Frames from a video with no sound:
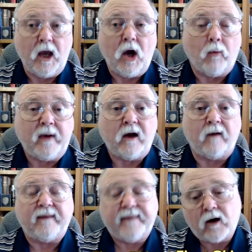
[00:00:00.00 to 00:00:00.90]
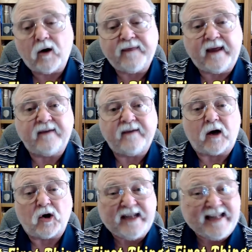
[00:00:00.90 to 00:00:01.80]
we know that there are things that
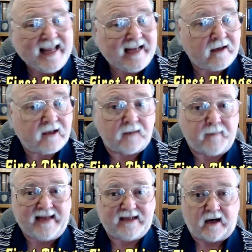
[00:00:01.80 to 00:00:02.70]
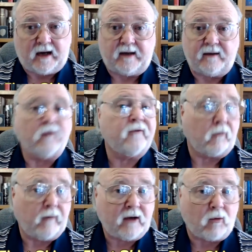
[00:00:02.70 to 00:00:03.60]
are needed to be done. Those are
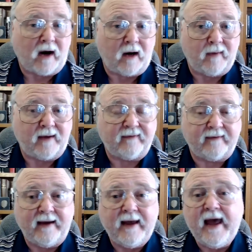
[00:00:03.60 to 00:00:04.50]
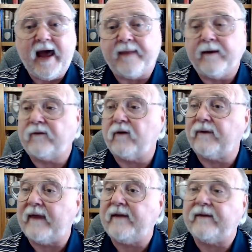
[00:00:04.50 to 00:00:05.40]
requirements. And there's
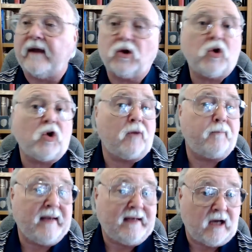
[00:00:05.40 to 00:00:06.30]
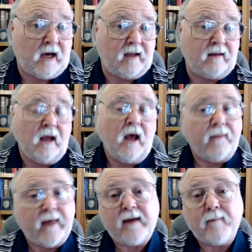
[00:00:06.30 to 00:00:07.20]
things that could be done.
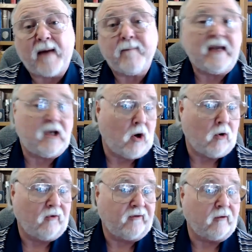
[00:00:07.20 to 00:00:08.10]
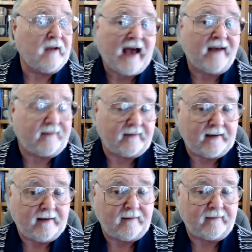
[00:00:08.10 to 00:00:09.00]
They might be goals or
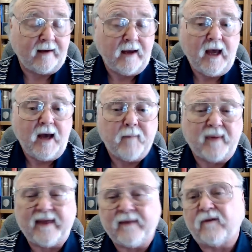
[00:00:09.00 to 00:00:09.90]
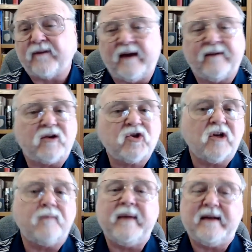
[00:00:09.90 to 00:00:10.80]
niceties. But then there's things that
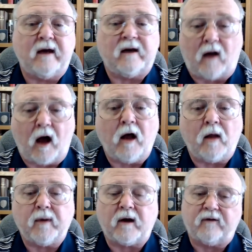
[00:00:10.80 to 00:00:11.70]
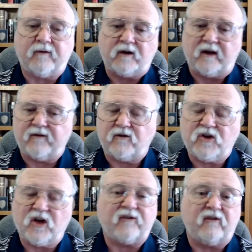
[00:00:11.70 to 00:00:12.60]
shouldn't be done at all because they're
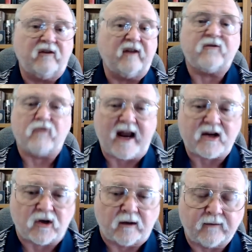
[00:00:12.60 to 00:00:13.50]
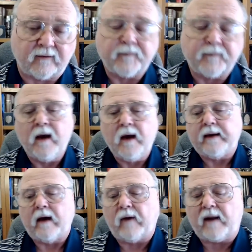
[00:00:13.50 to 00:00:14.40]
just distractions.
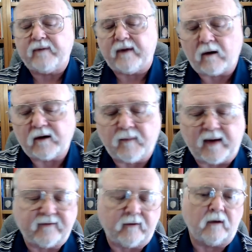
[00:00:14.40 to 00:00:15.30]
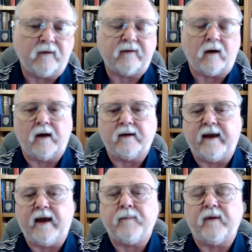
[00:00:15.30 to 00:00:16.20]
Now, when I'm talking to my students on
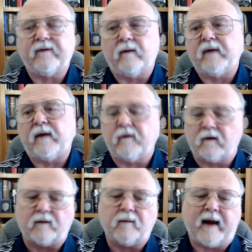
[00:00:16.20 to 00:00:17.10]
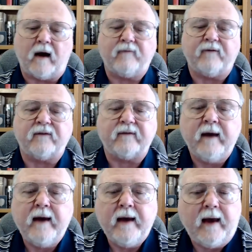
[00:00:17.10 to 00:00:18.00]
campus, sometimes they'll come to my office
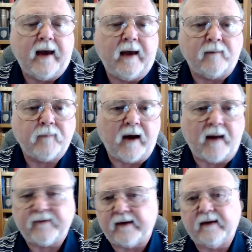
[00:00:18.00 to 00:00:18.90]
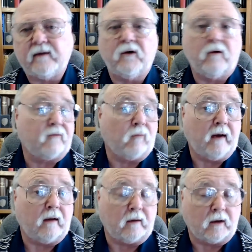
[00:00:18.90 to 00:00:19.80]
and perhaps they didn't do as
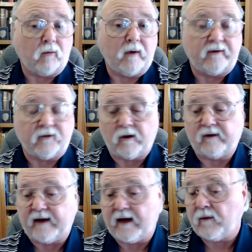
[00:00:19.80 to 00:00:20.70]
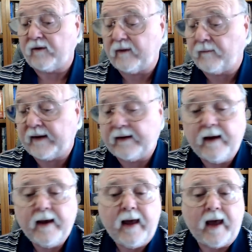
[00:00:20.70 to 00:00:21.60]
well on a quiz or exam or something.
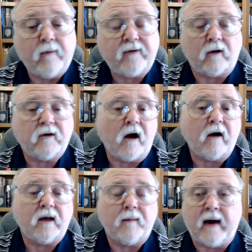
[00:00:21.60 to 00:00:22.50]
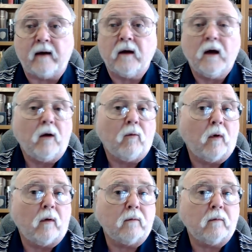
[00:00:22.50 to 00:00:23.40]
And we start talking about,
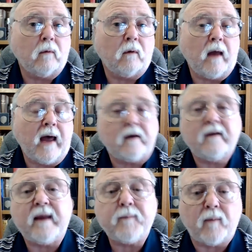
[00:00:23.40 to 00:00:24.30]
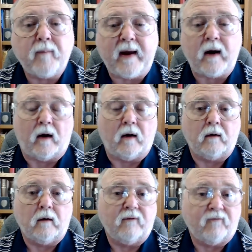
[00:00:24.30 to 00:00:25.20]
well, how did they prepare
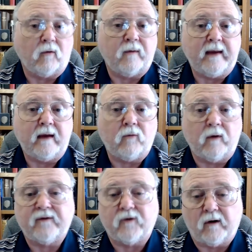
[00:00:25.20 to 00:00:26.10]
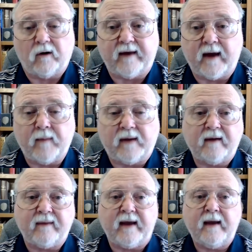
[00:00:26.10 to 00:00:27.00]
for the quiz or exam? And
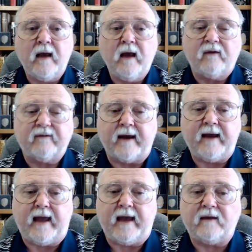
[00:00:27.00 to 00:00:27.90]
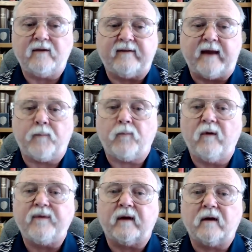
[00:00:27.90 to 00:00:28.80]
did they stay in step
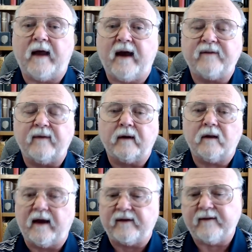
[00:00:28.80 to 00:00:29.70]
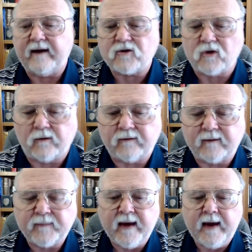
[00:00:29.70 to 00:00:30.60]
with the class and the class lectures?
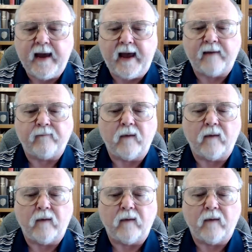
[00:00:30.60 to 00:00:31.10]
And